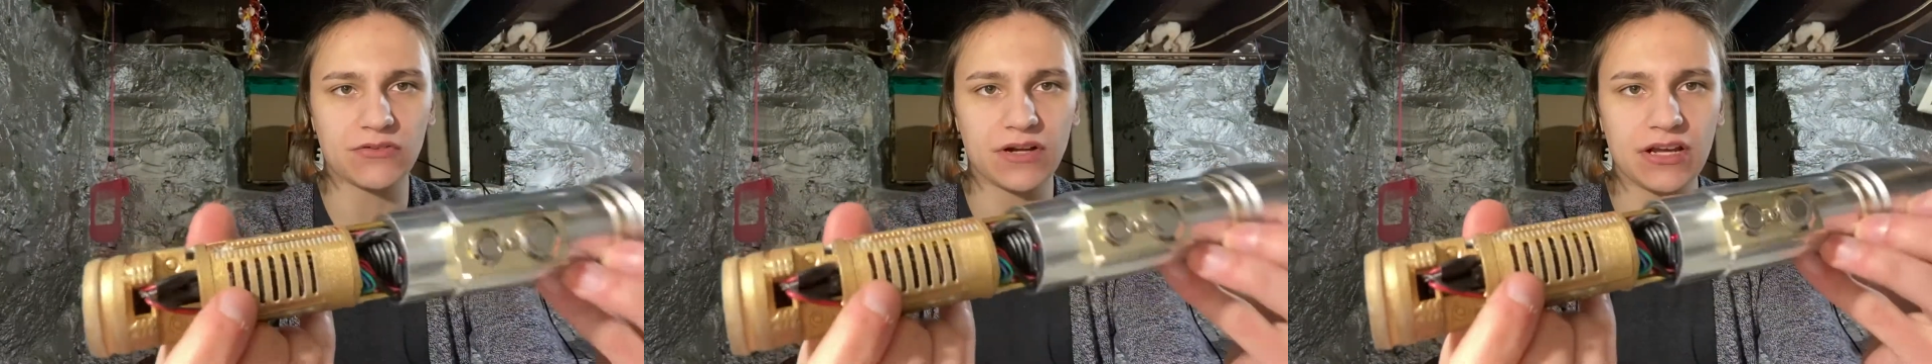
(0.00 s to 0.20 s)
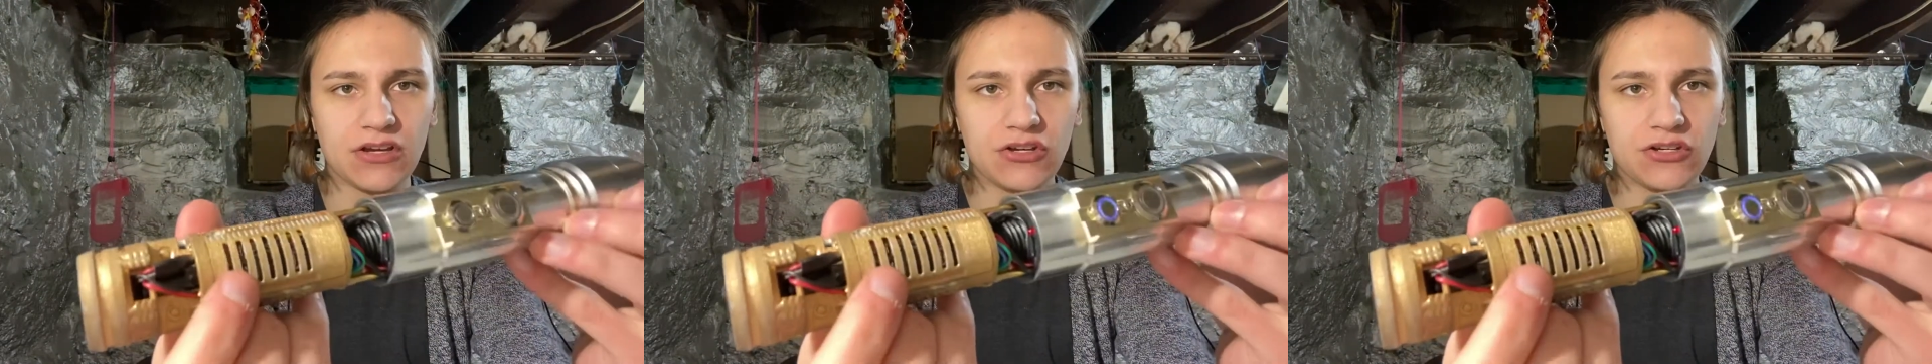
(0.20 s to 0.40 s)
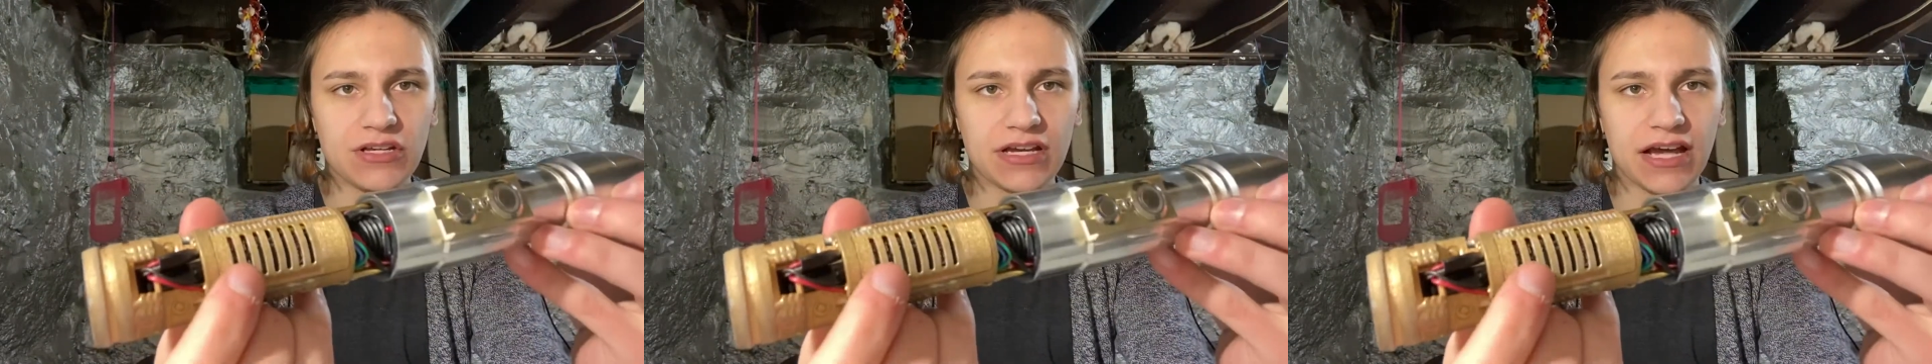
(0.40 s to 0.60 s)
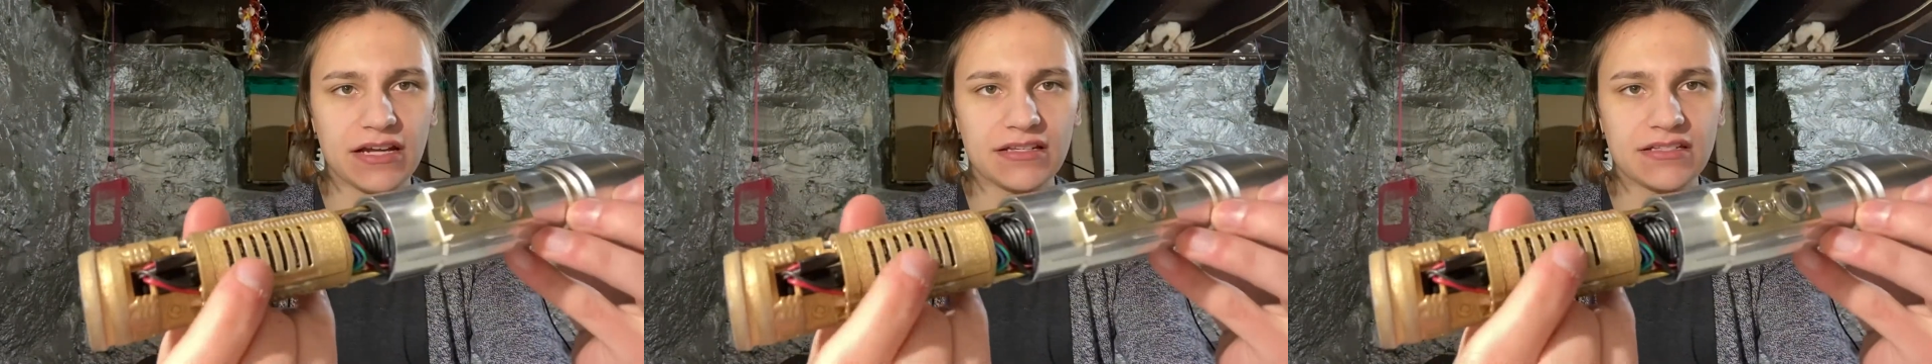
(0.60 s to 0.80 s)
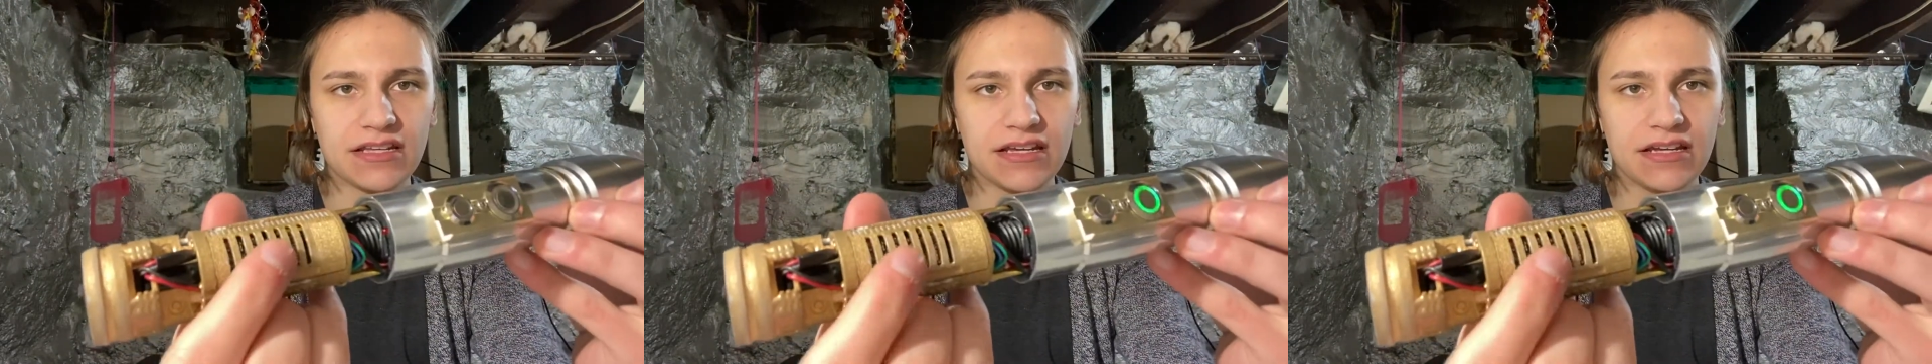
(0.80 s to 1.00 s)
right here. You can kind
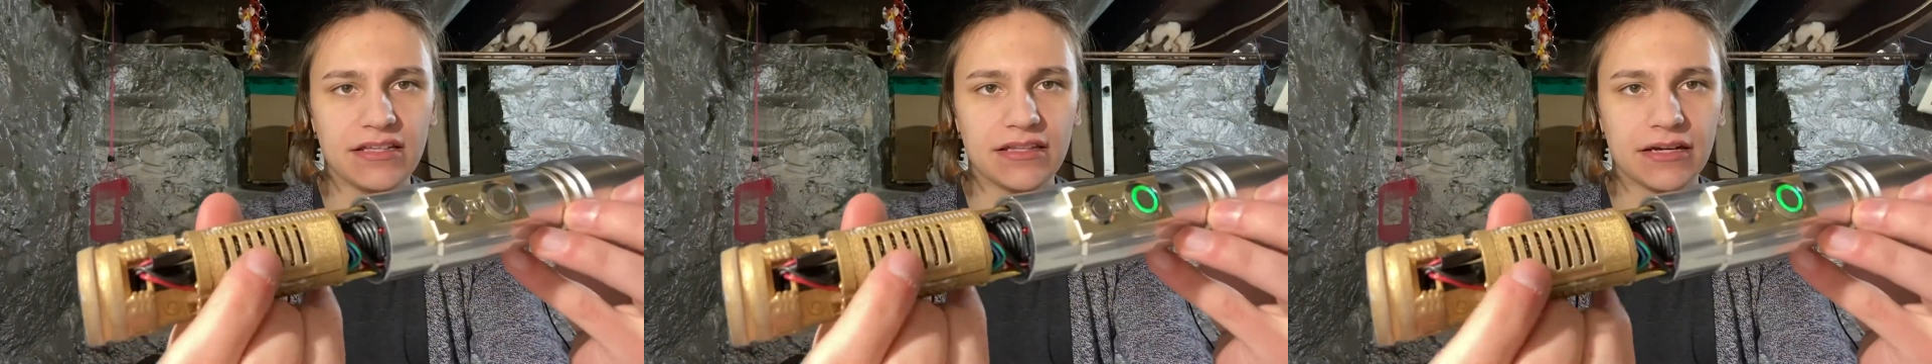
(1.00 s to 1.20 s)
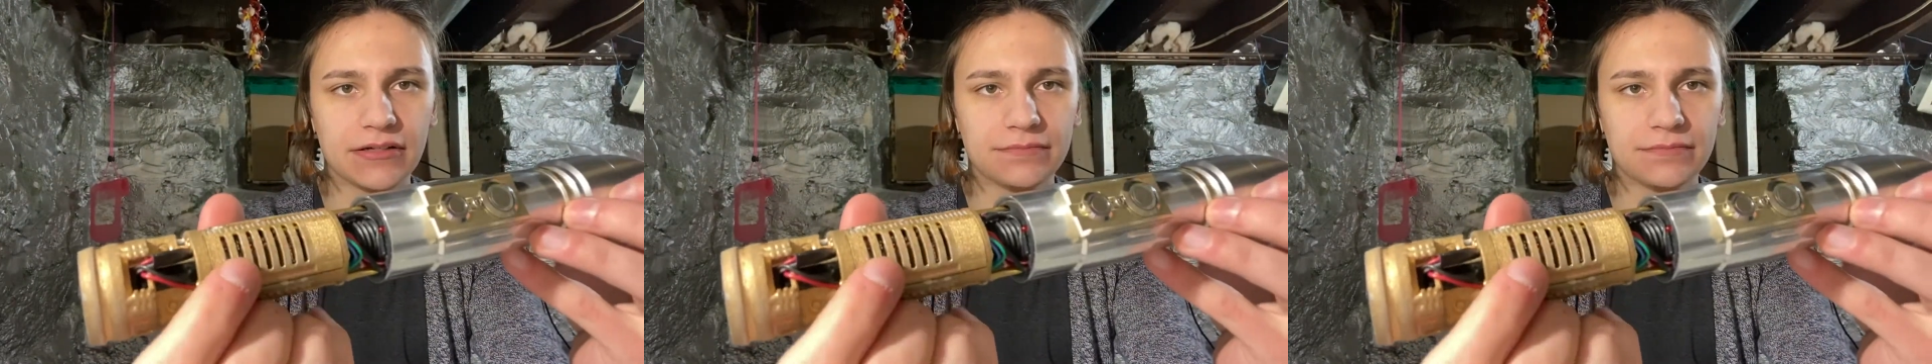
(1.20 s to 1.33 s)
of see it in there.